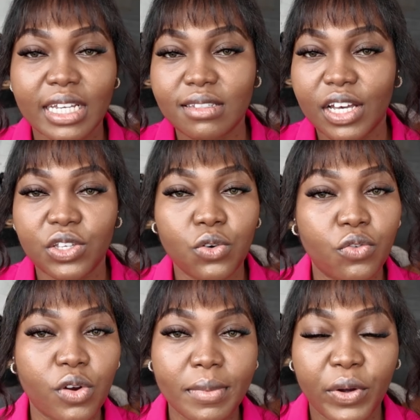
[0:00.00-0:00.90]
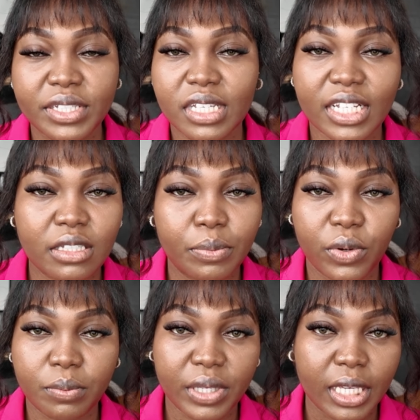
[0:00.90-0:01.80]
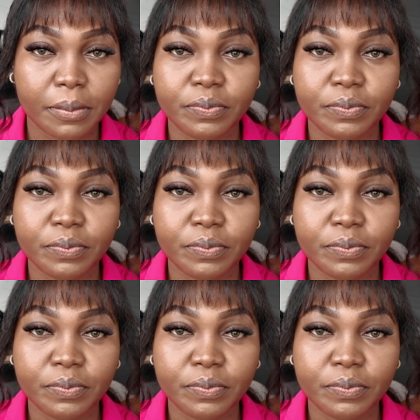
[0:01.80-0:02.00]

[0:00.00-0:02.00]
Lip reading: Here's how you go from point A to point B.